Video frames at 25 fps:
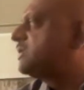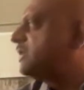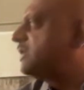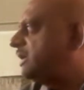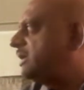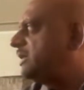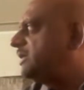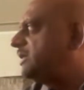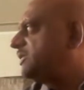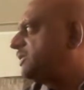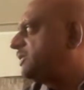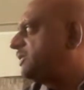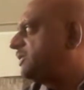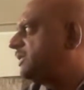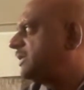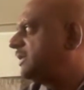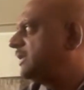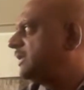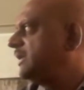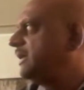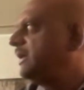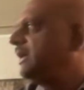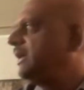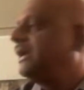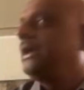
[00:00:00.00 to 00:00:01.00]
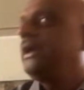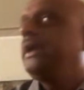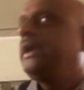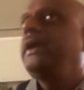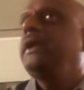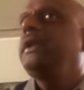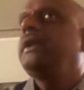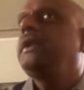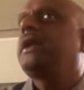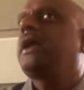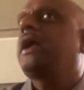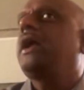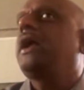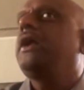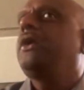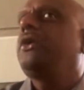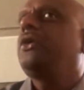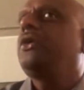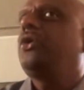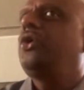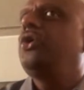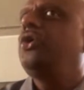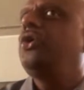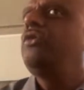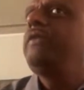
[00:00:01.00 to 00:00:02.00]
surge in
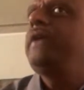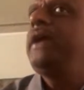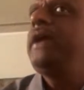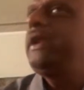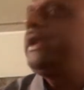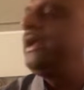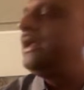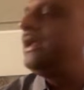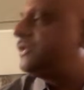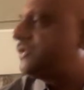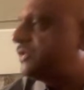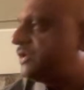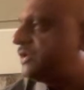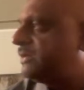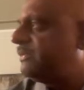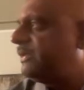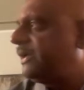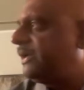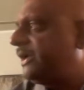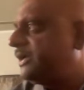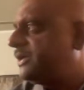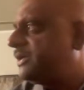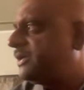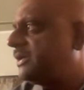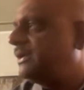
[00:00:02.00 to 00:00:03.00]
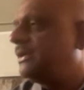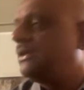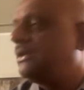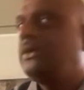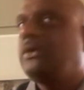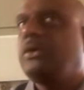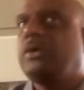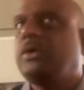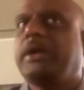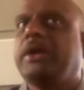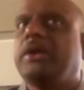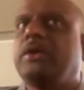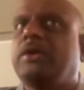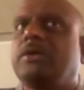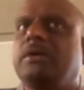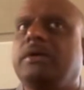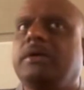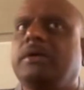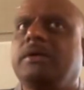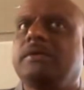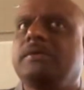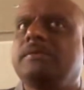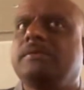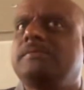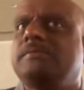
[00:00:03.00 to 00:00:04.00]
controlled ovarian stimulation. Okay, doc?